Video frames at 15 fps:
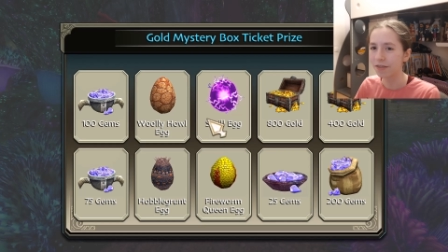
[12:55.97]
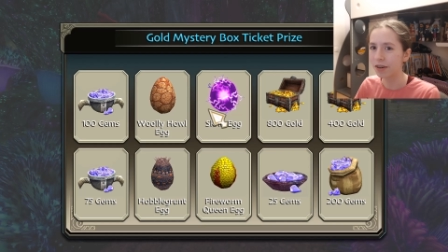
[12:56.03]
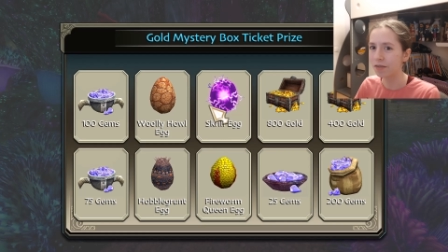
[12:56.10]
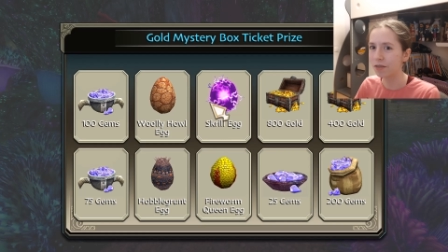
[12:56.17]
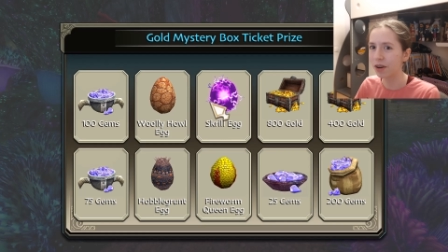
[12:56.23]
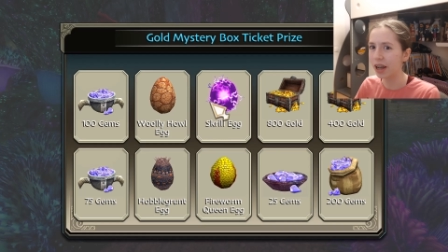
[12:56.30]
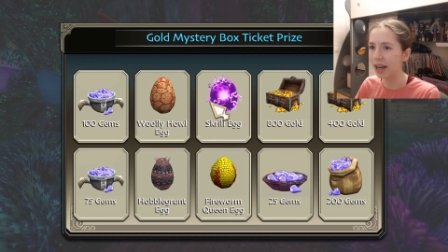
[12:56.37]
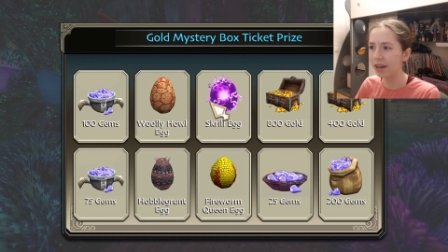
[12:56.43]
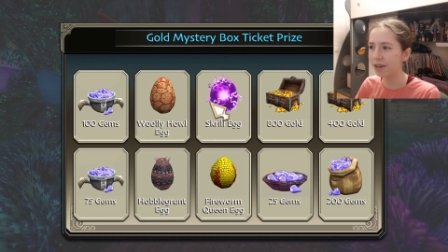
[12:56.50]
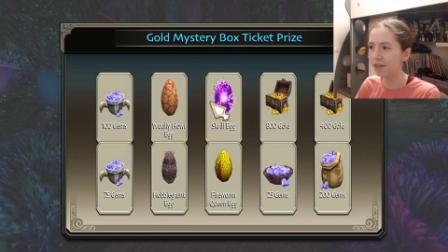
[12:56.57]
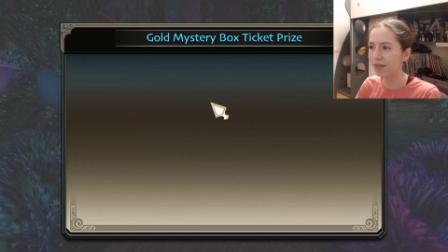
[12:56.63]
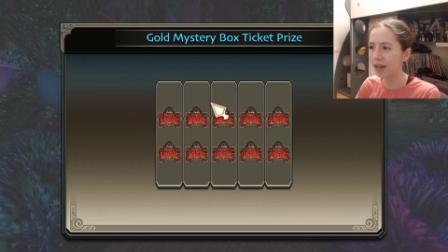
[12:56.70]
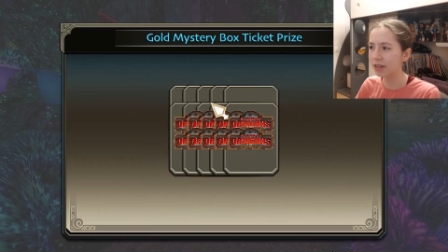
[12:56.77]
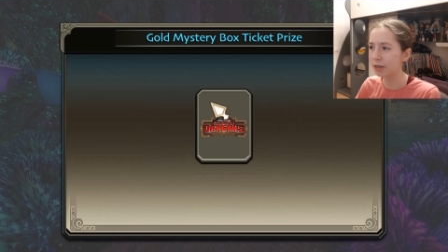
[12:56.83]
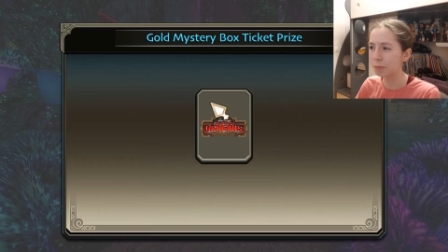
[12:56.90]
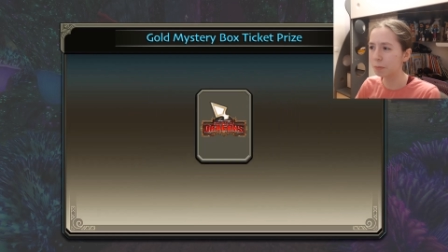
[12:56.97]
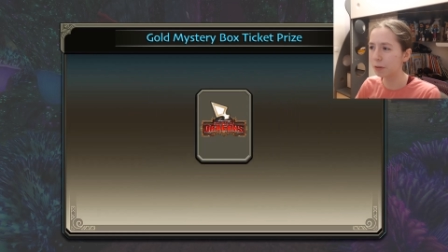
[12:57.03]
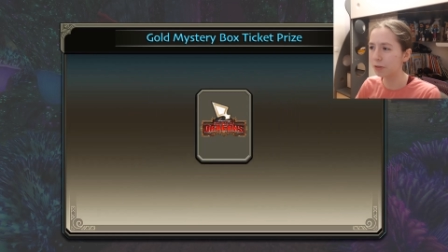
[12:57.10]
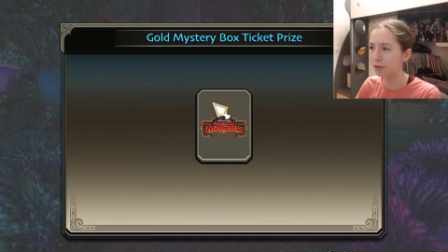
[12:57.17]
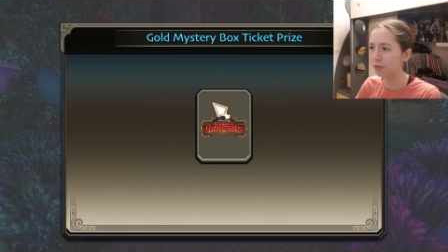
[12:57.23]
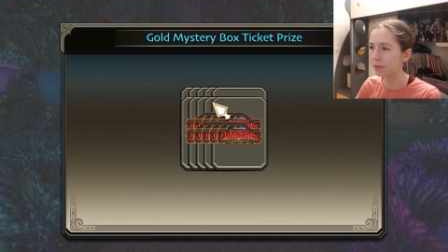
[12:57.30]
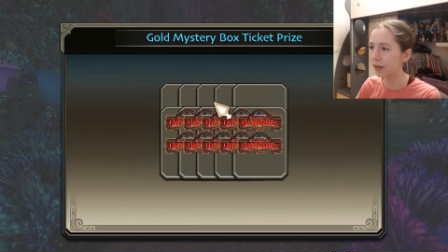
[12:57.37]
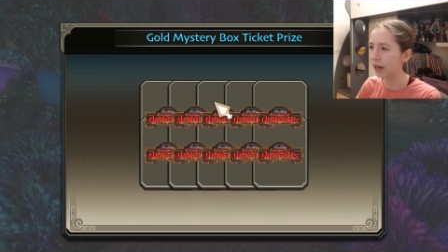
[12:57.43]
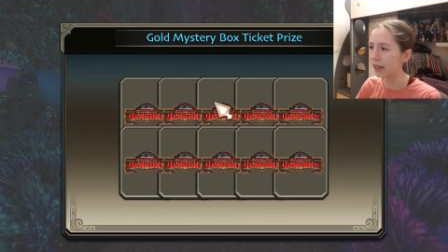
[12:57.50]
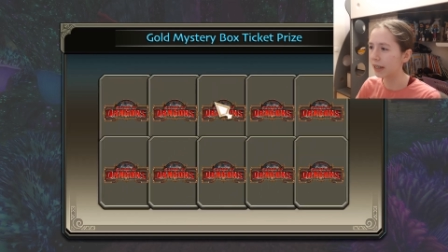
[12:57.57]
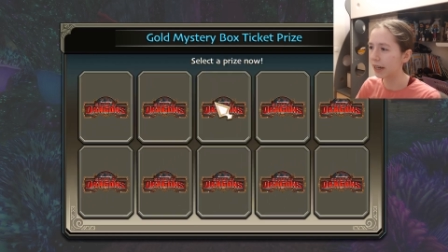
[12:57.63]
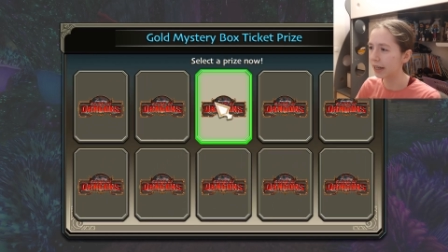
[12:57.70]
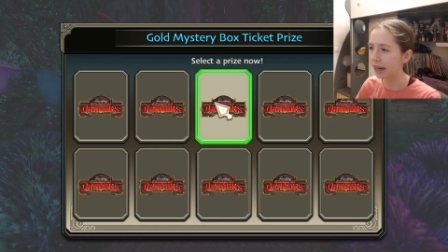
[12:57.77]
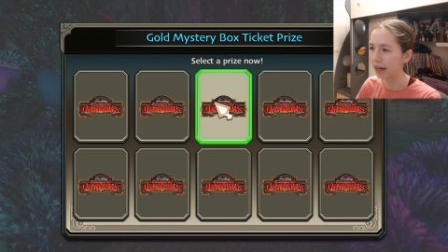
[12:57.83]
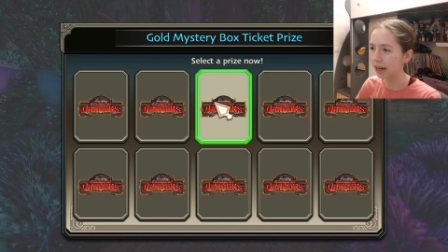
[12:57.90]
From where am I supposed to
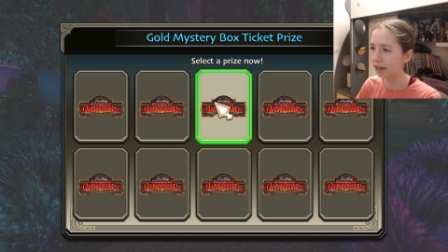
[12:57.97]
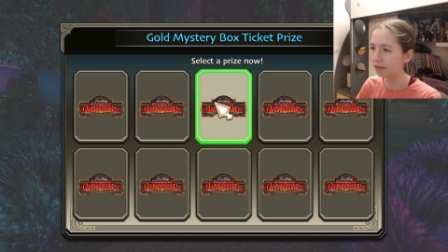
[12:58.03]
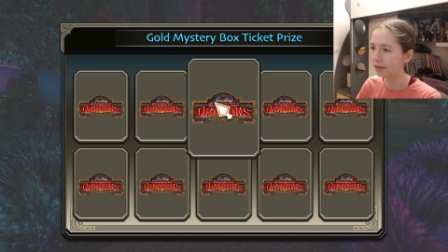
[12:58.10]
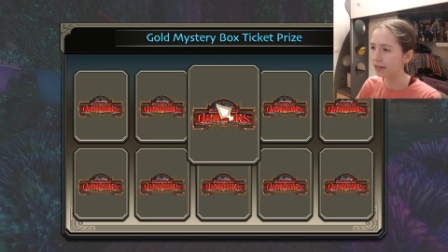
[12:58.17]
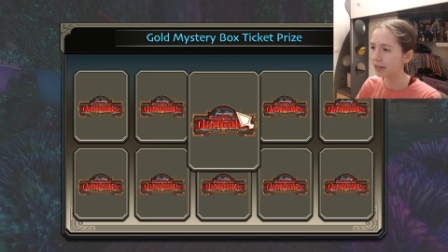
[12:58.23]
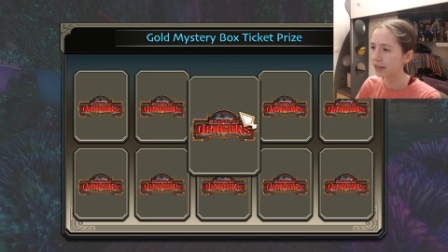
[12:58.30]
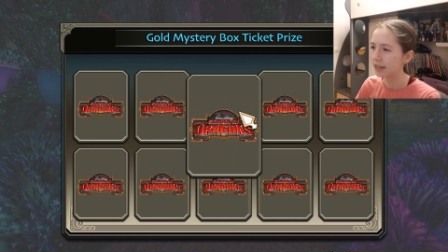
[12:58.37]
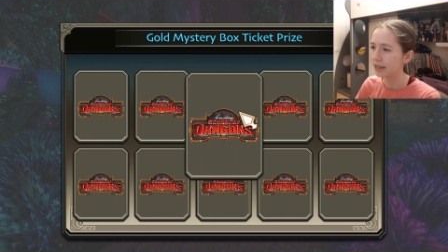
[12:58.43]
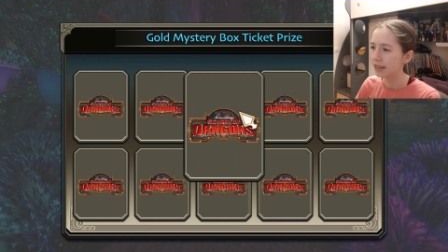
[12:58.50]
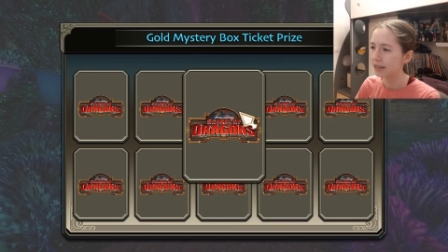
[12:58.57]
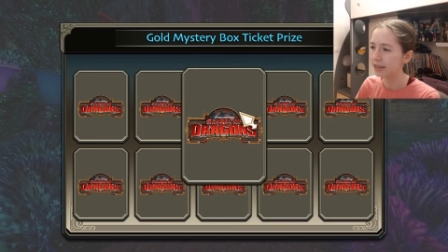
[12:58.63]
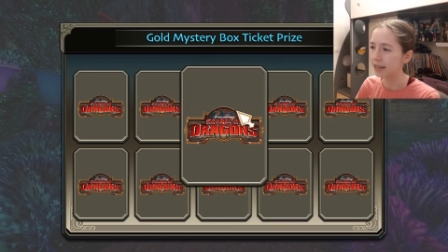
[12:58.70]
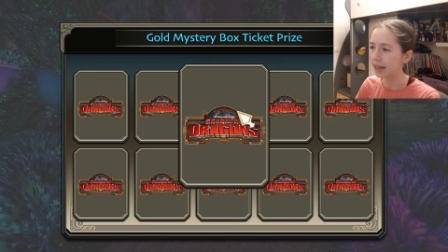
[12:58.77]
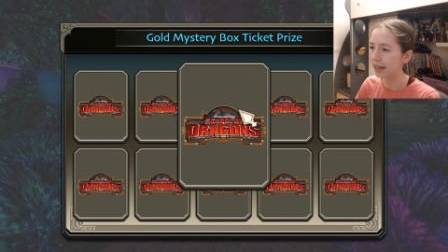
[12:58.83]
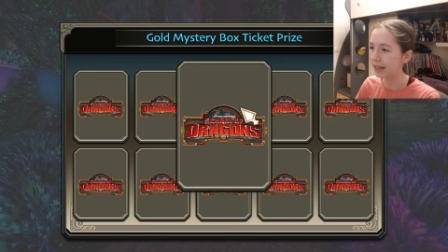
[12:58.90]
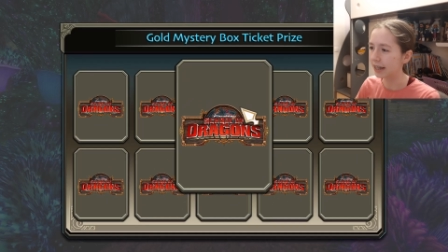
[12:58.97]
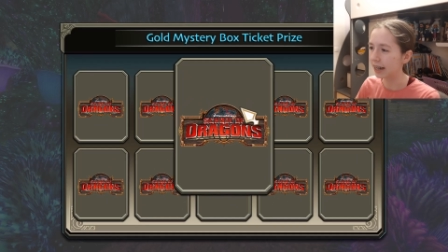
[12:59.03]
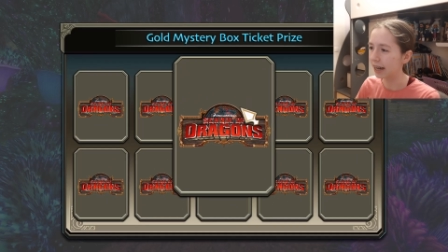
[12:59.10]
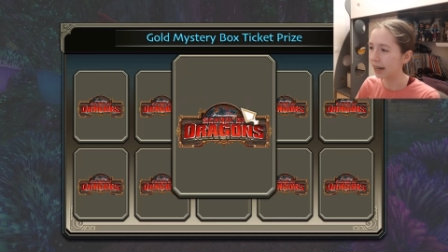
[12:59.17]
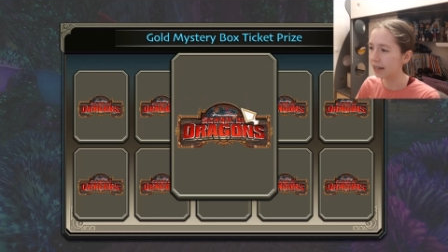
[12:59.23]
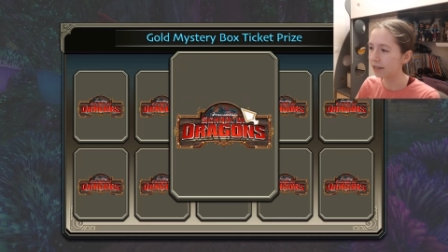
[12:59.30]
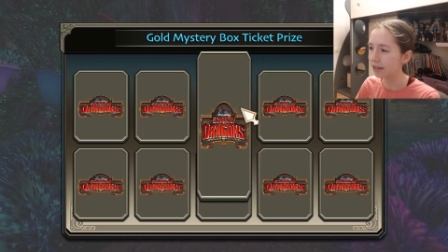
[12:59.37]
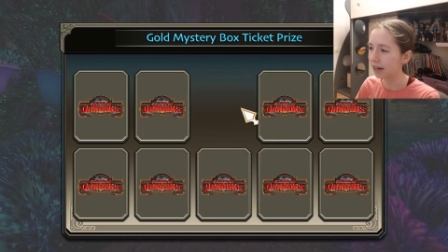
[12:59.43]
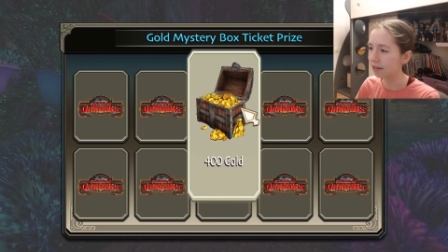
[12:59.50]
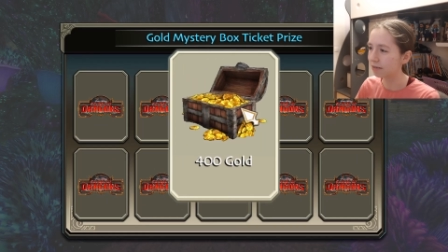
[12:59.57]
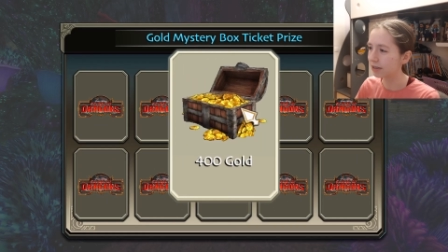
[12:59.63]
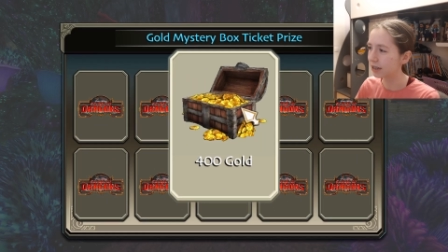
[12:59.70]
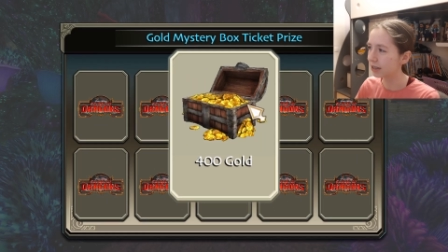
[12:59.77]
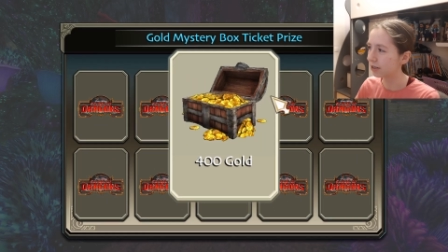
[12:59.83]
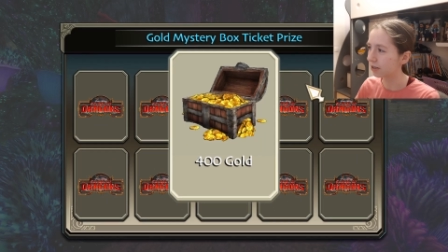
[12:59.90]
find that out? Like, I I
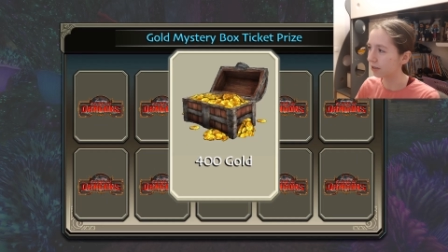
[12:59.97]
really